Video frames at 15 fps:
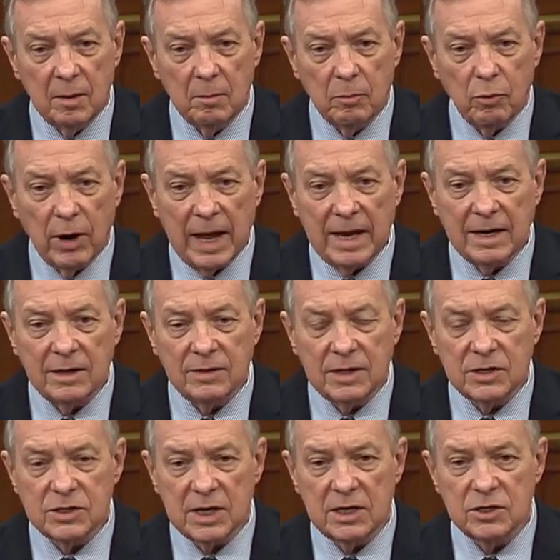branded
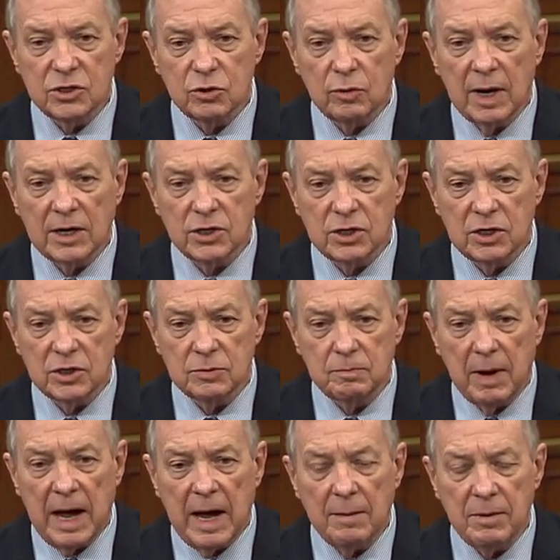this insurrectionist
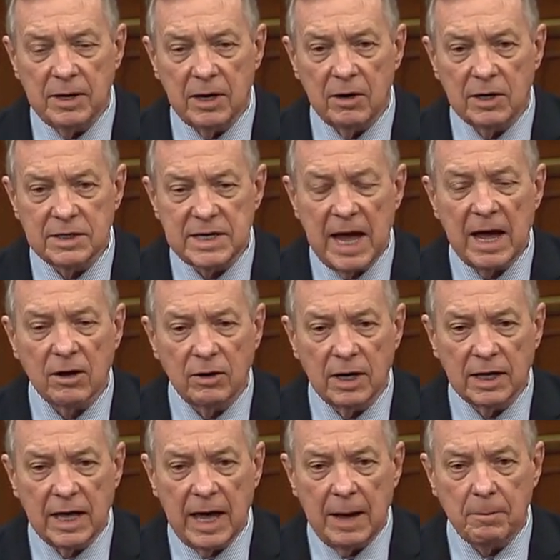mob and their attack on the
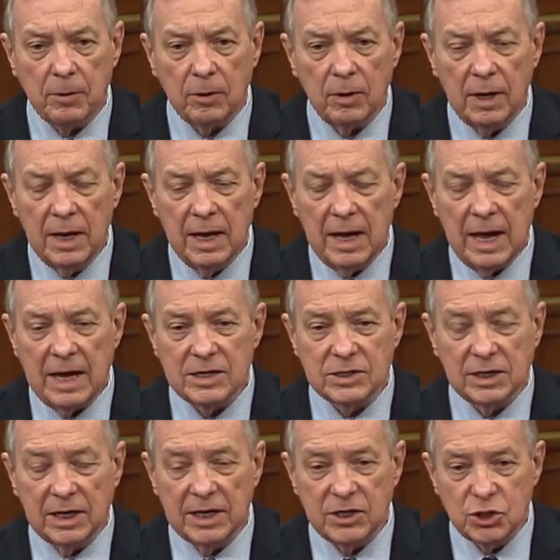Capitol as
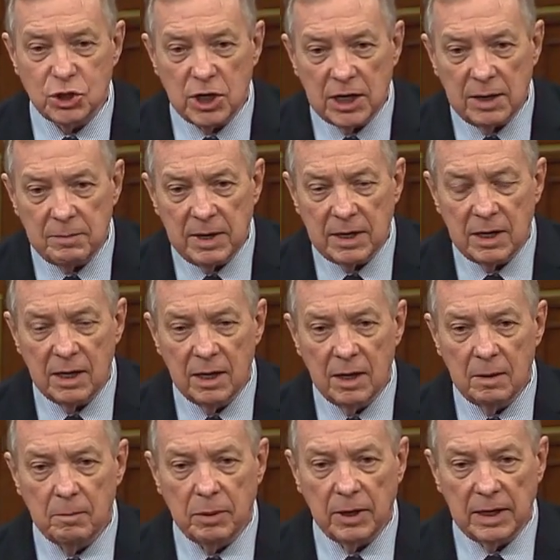legitimate
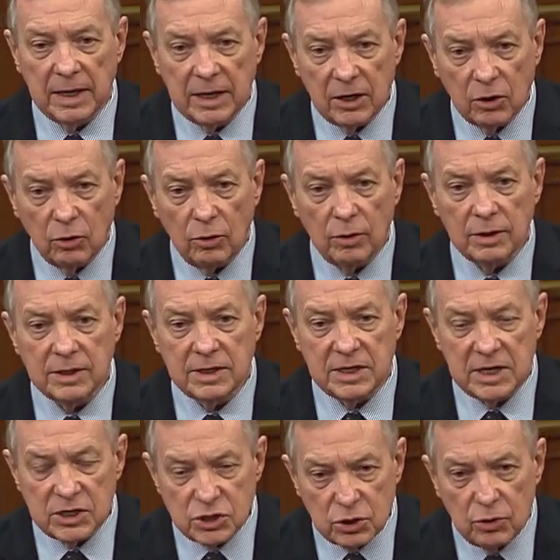political
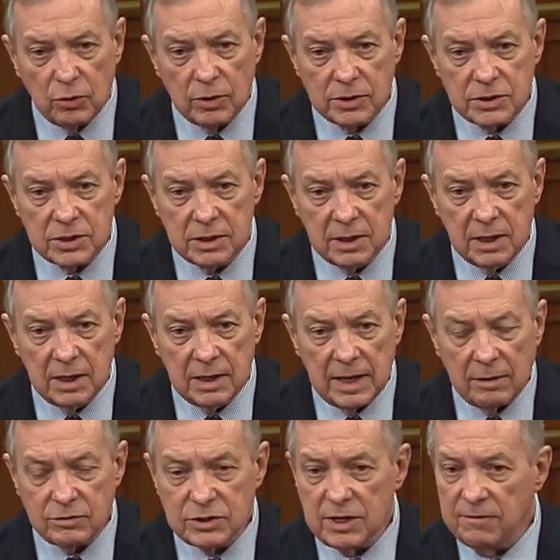discourse,
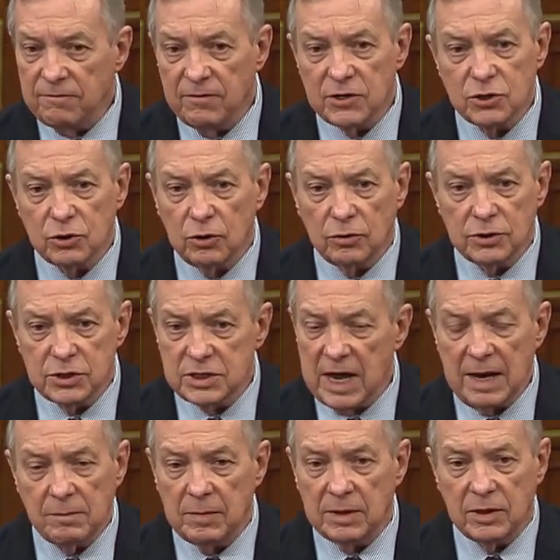that was the official
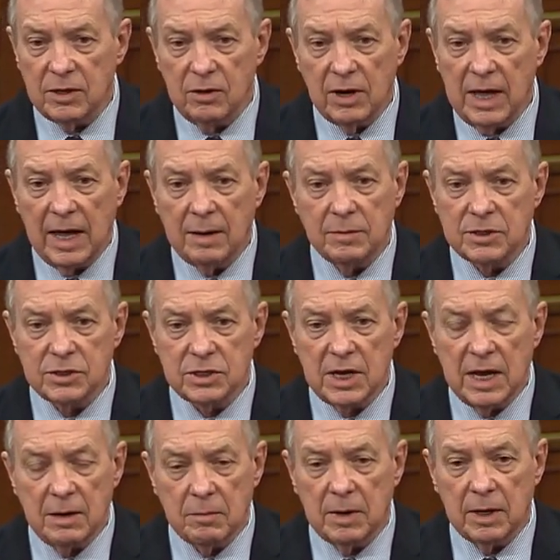statement, the unanimous
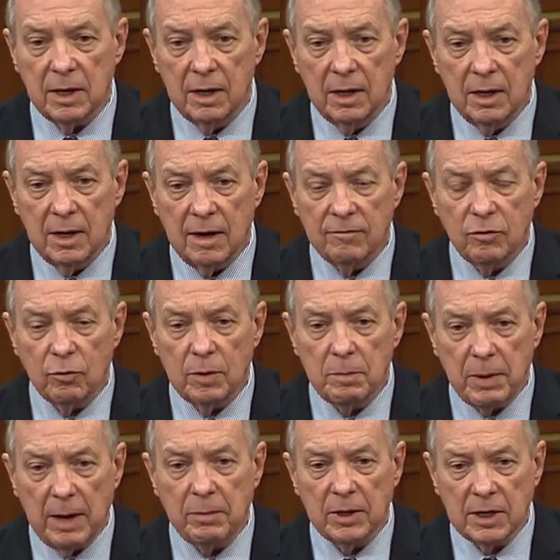statement of the
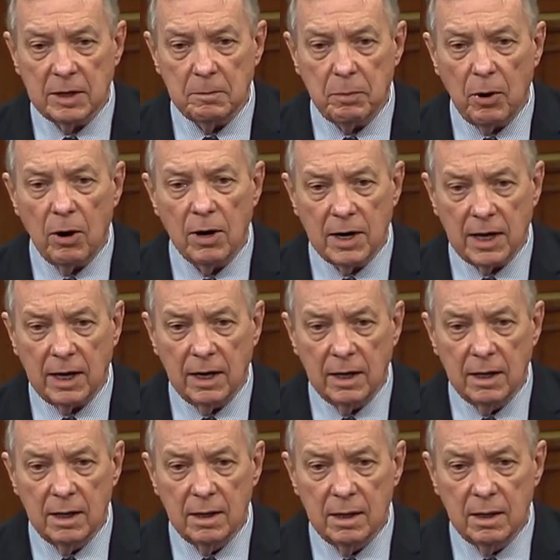Republican Party.
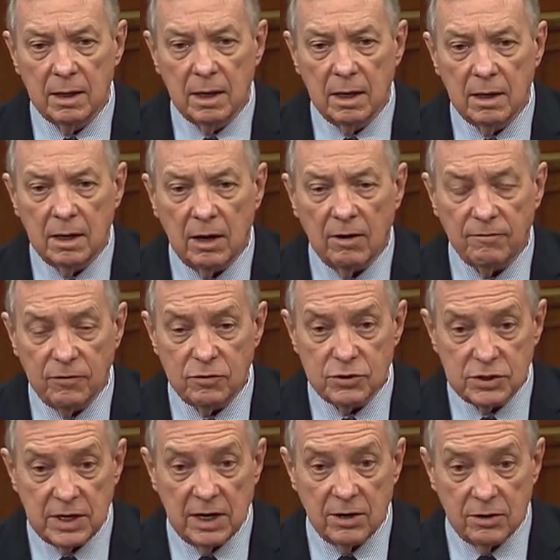Now, a few
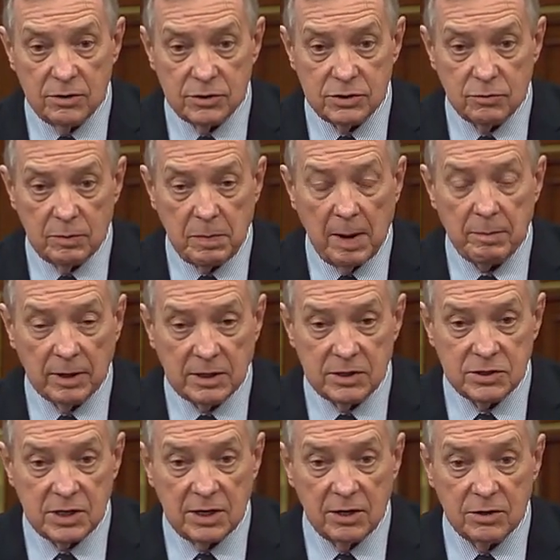senators, Republican
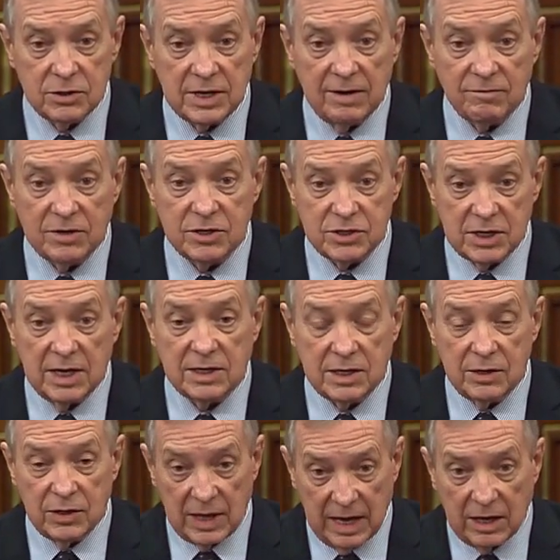senators, have
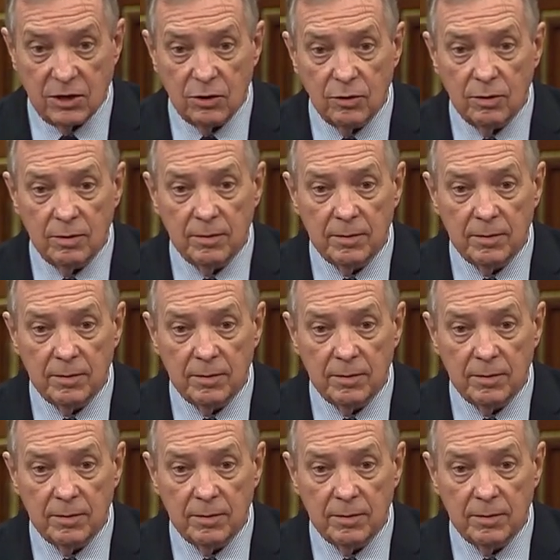dissented, thank you.